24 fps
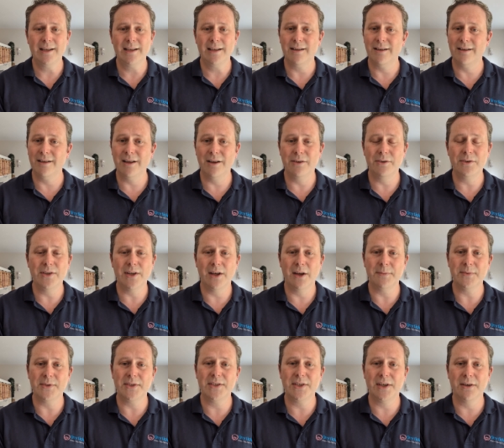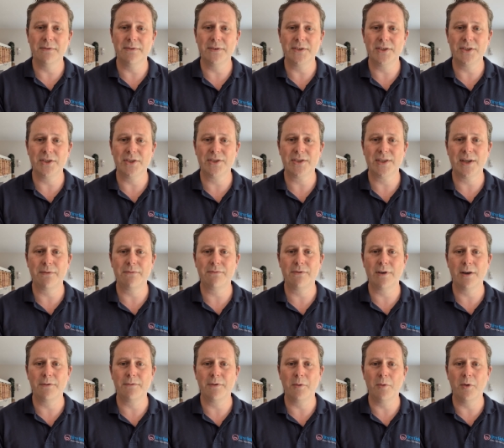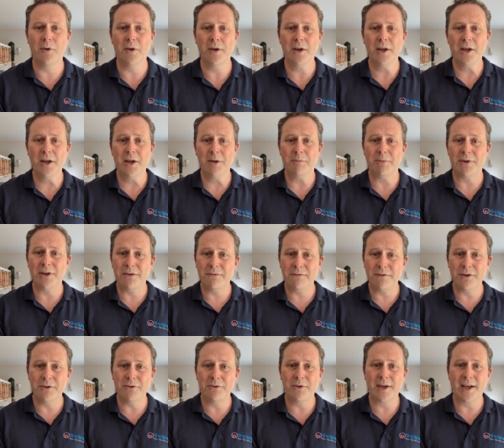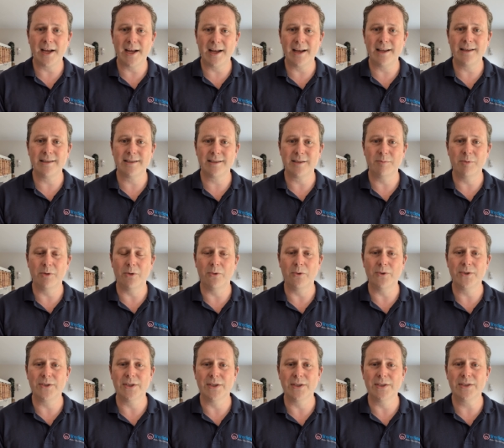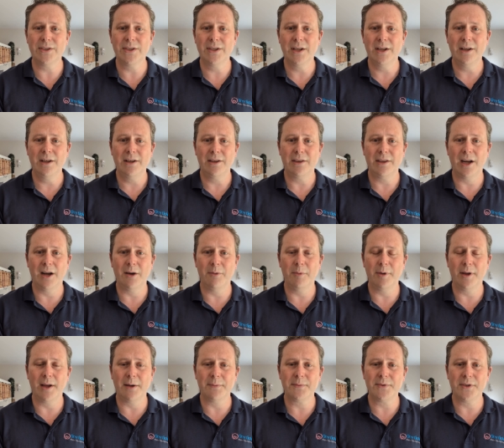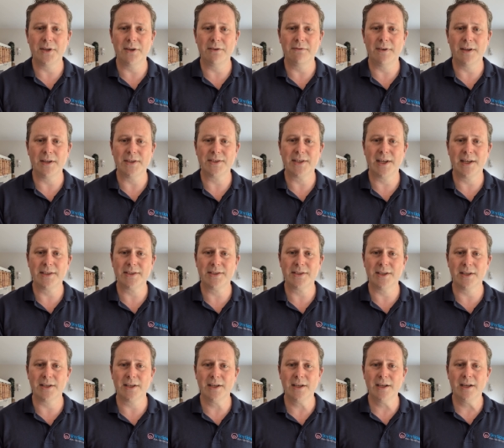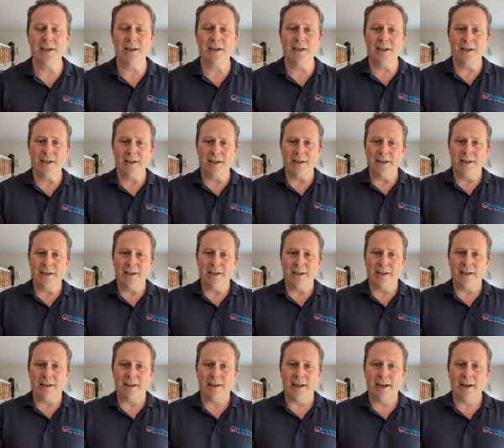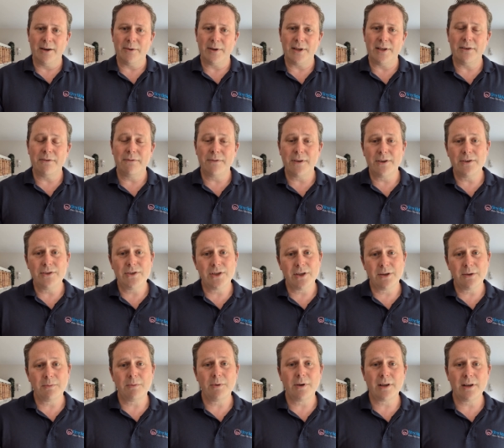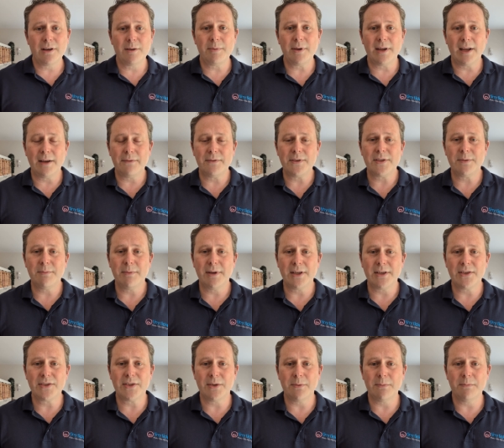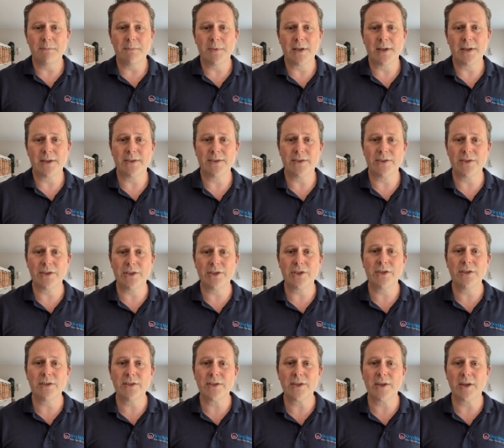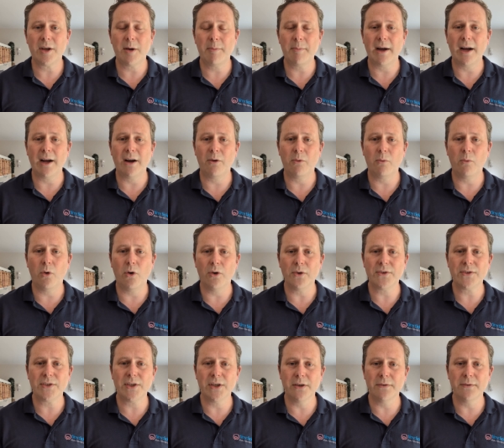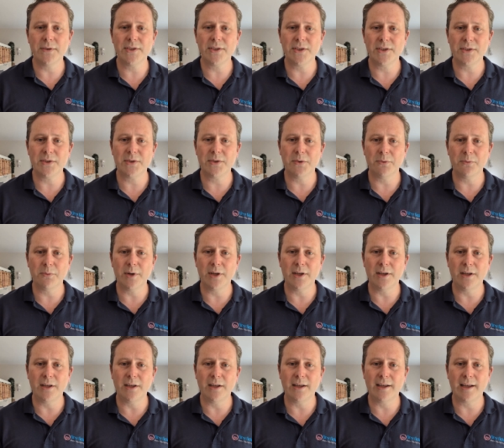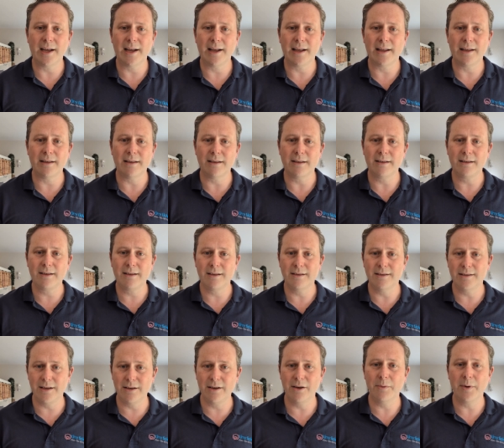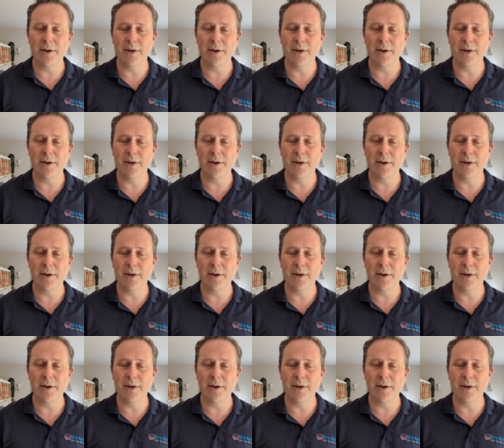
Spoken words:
And no times are tough, as I just said, for everyone. But if you can support us, that would be absolutely fantastic. Now, in the future, we're going to be having to make some decisions about what services that we can continue